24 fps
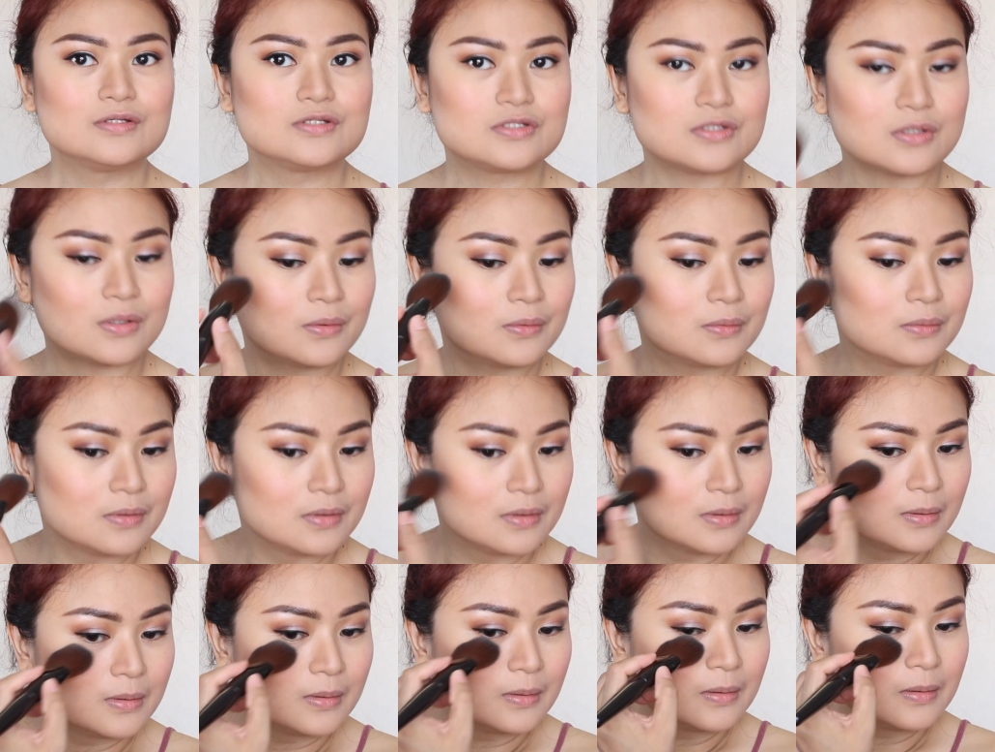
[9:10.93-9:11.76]
So
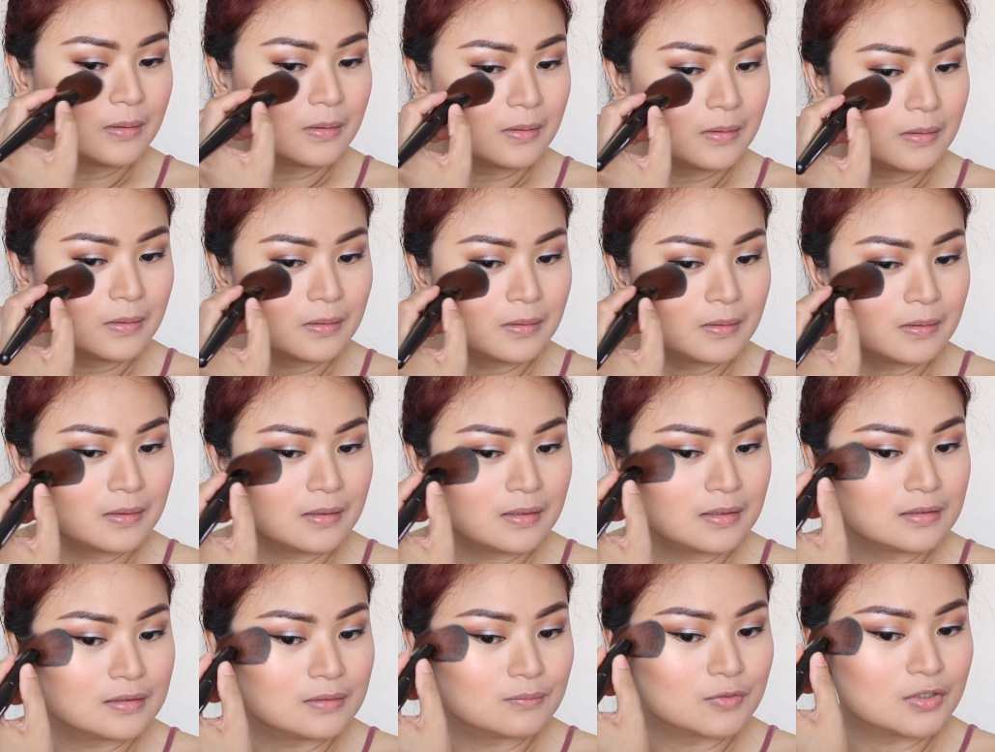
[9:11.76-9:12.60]

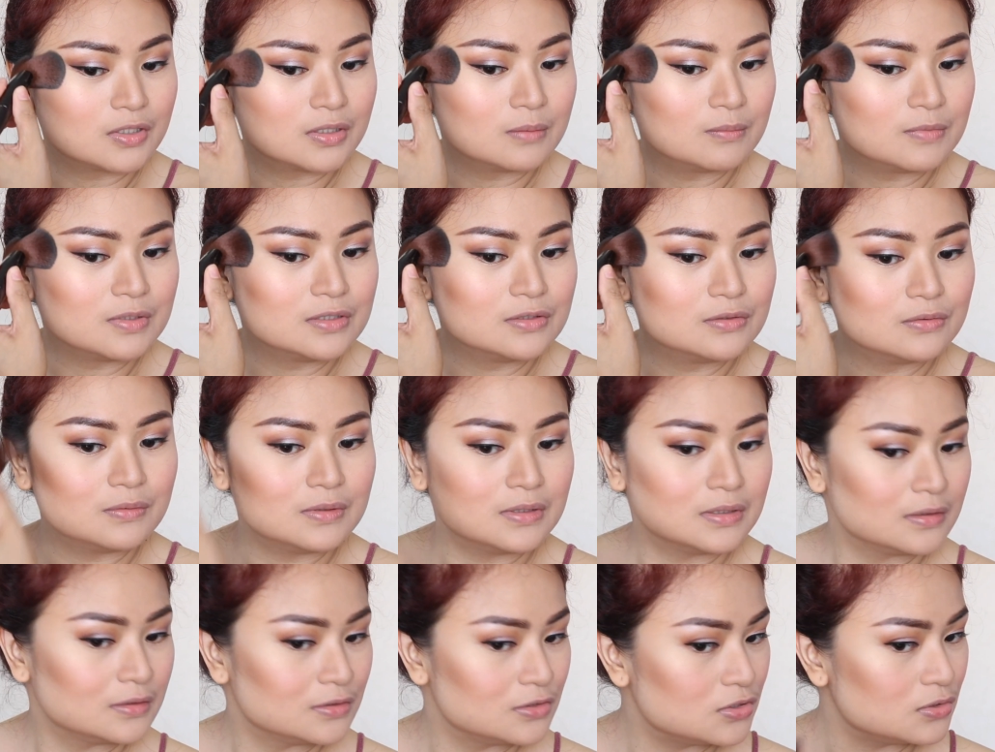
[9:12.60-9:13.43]
I'm going to be
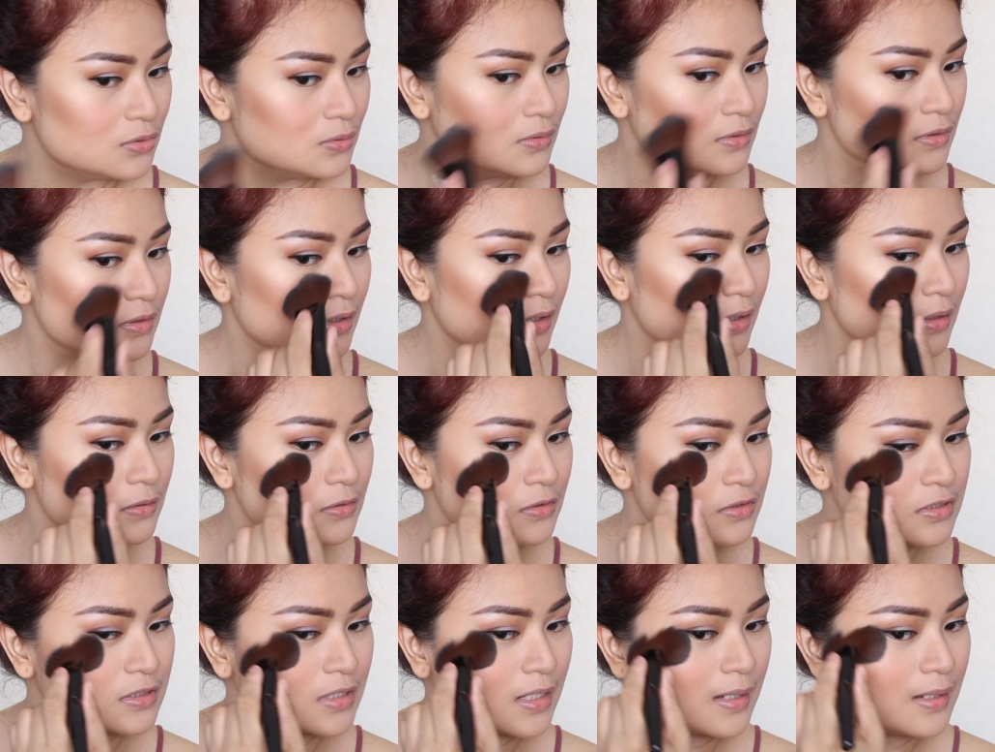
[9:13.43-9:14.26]
doing two on the
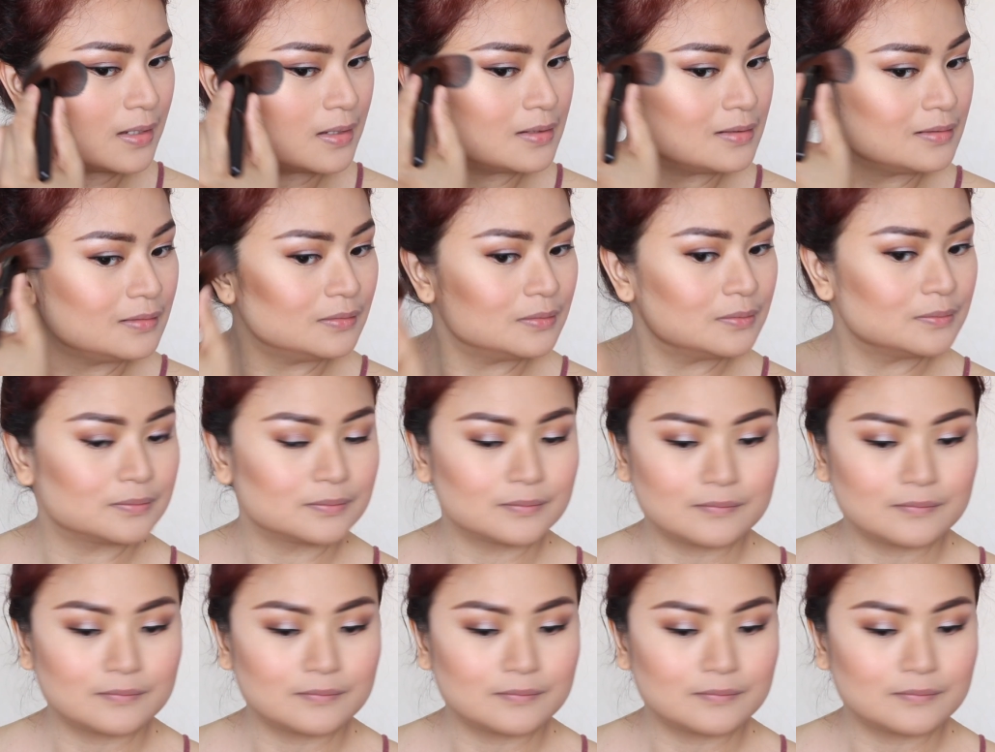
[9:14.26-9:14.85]
other side.